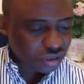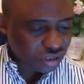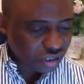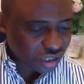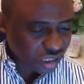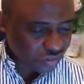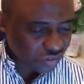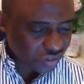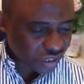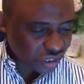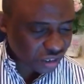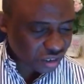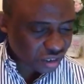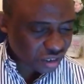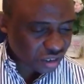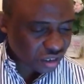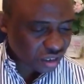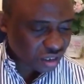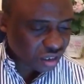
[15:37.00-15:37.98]

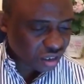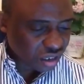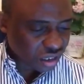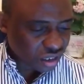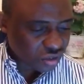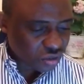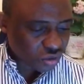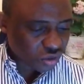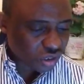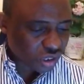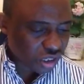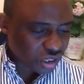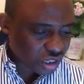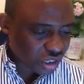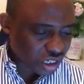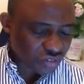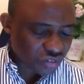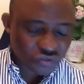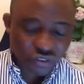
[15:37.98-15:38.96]
Deliverance is to release
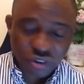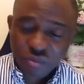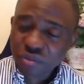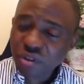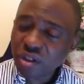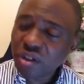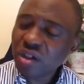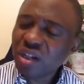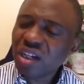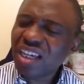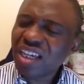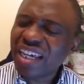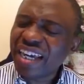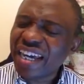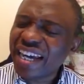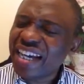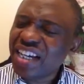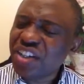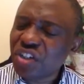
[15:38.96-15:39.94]
yourself from the
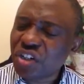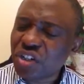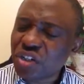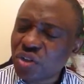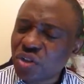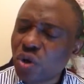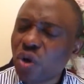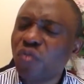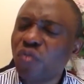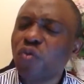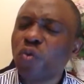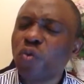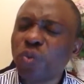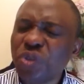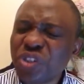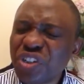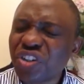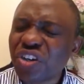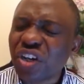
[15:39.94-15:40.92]
cages of
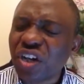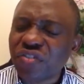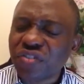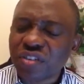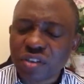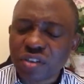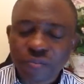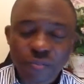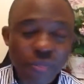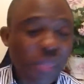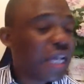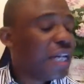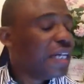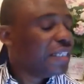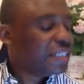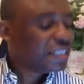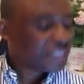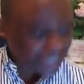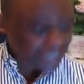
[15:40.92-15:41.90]
witchcraft.
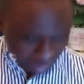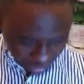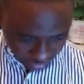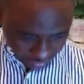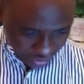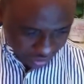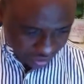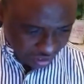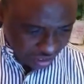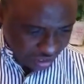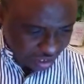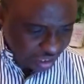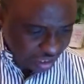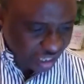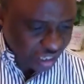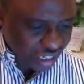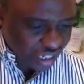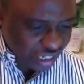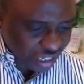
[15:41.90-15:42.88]
Deliverance
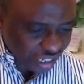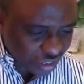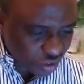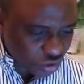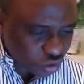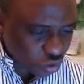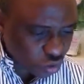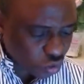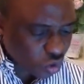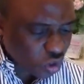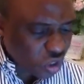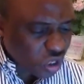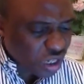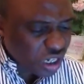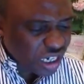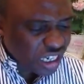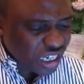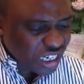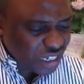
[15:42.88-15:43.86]
is to
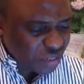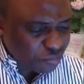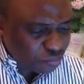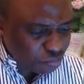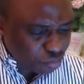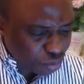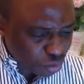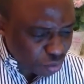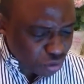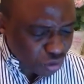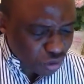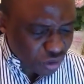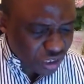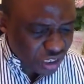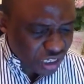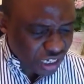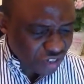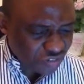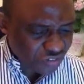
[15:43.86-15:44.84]
put
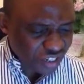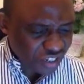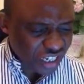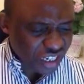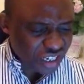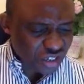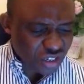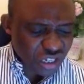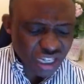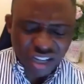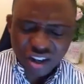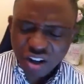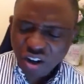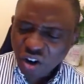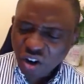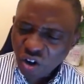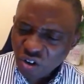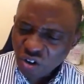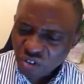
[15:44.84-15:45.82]
yourself in a
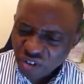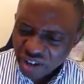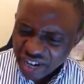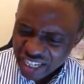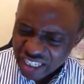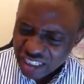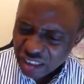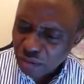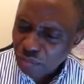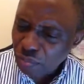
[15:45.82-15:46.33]
correct